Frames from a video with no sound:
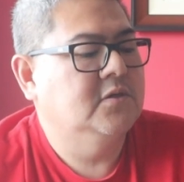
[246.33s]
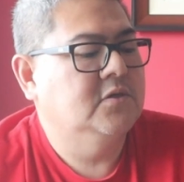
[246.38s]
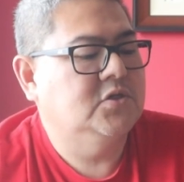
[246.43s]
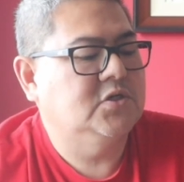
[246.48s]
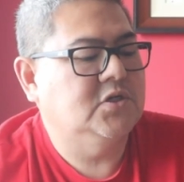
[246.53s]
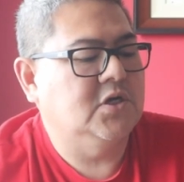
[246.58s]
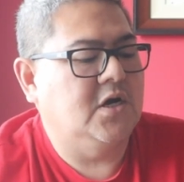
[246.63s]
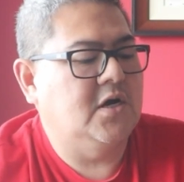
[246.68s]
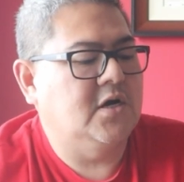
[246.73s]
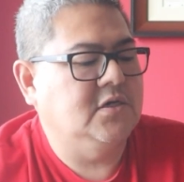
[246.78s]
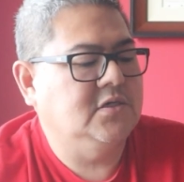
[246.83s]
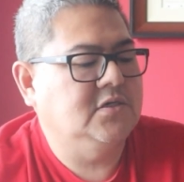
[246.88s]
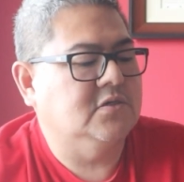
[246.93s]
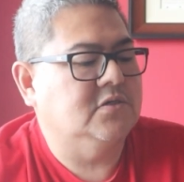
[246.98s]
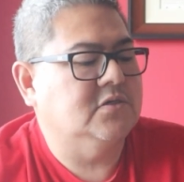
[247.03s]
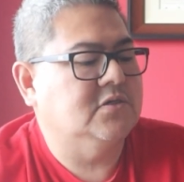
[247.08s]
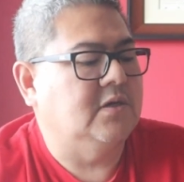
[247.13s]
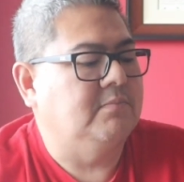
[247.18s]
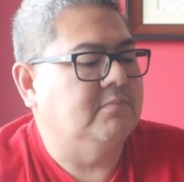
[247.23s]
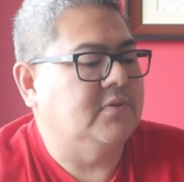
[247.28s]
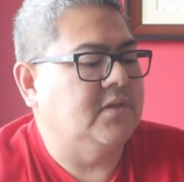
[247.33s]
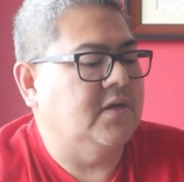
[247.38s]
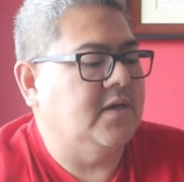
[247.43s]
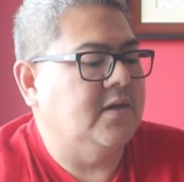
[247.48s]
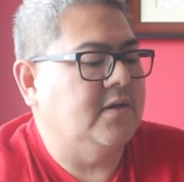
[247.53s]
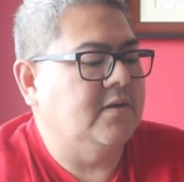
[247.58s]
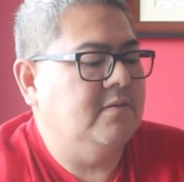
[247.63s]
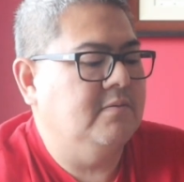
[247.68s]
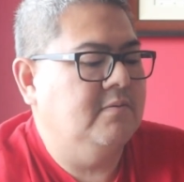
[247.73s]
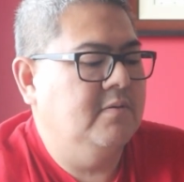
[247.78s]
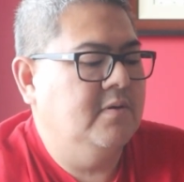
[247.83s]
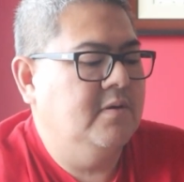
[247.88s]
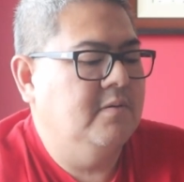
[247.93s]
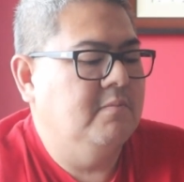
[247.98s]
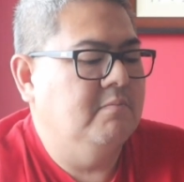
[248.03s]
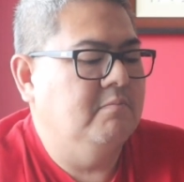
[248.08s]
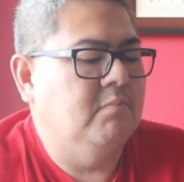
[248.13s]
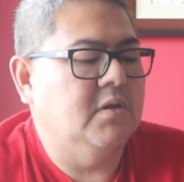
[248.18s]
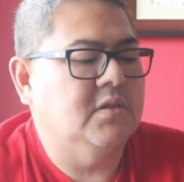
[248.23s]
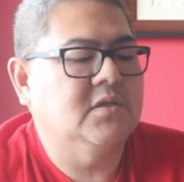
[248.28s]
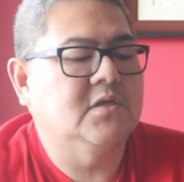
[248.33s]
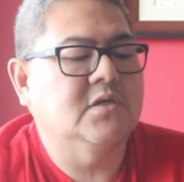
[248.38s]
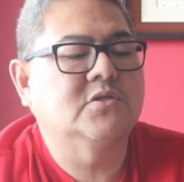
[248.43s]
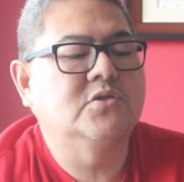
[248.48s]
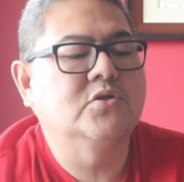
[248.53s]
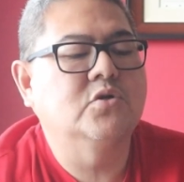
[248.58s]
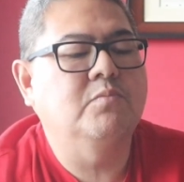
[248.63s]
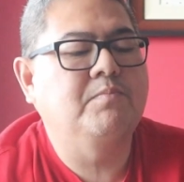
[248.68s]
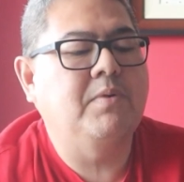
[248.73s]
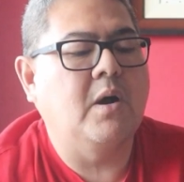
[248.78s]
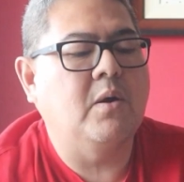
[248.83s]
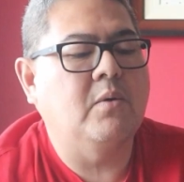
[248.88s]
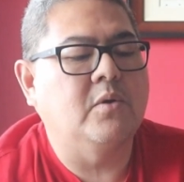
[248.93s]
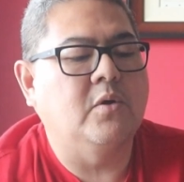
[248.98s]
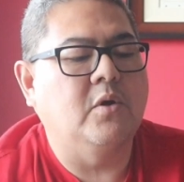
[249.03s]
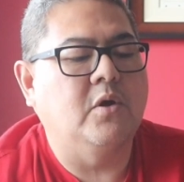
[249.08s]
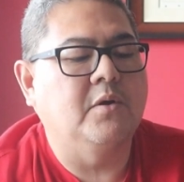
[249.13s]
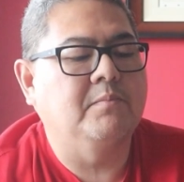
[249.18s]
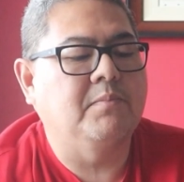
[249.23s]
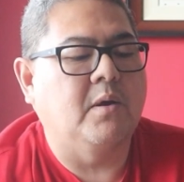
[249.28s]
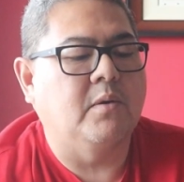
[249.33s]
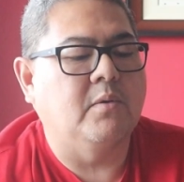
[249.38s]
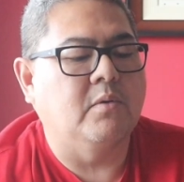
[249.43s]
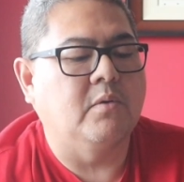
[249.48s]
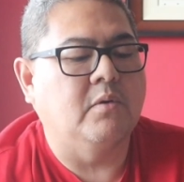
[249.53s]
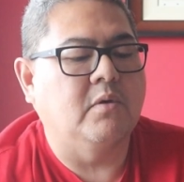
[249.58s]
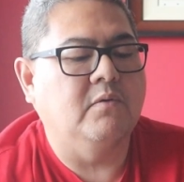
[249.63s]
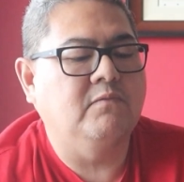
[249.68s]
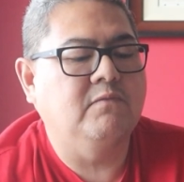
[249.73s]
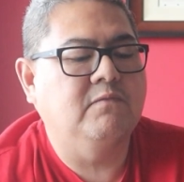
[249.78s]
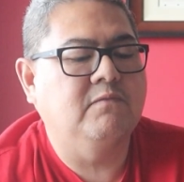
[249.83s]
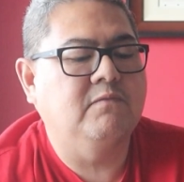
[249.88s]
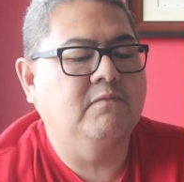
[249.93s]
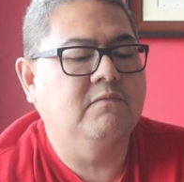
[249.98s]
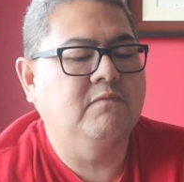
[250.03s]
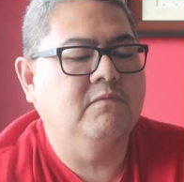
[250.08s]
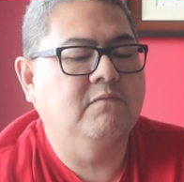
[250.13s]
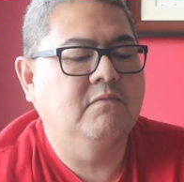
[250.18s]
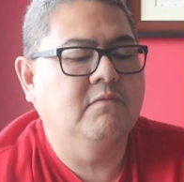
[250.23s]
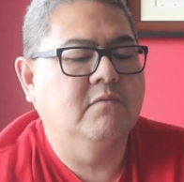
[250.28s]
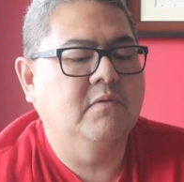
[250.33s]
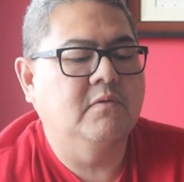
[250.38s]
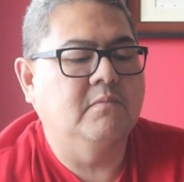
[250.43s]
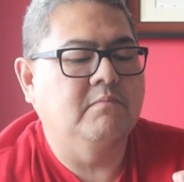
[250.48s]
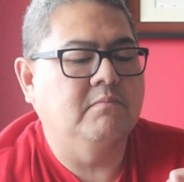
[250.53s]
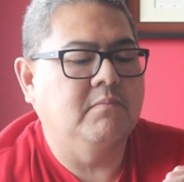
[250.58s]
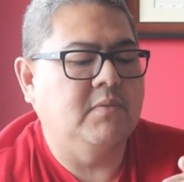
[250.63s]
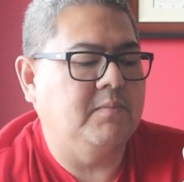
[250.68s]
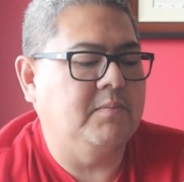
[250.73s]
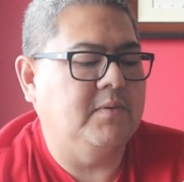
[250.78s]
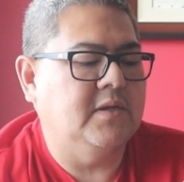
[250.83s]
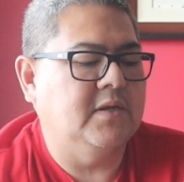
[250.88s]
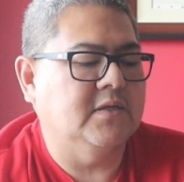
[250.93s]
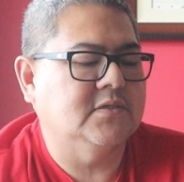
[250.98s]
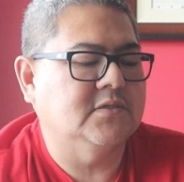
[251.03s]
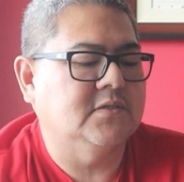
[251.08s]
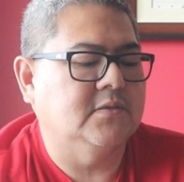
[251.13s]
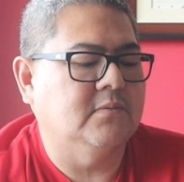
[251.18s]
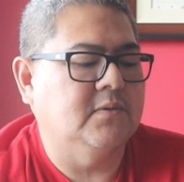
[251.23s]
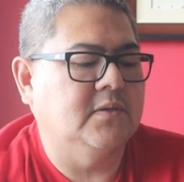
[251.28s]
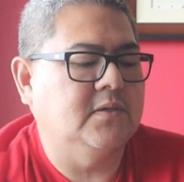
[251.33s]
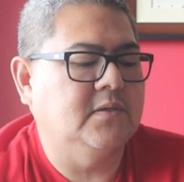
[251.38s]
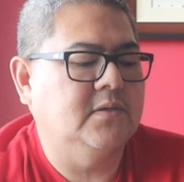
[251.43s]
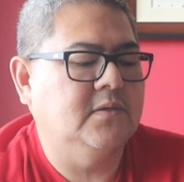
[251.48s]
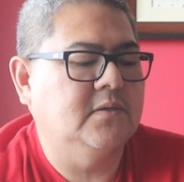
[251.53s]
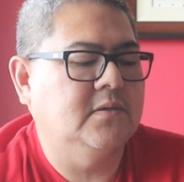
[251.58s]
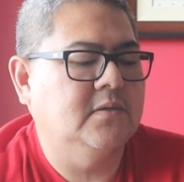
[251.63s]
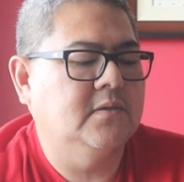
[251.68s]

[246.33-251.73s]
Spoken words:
charge or something, but there's no power on, power off. Maybe that's the one.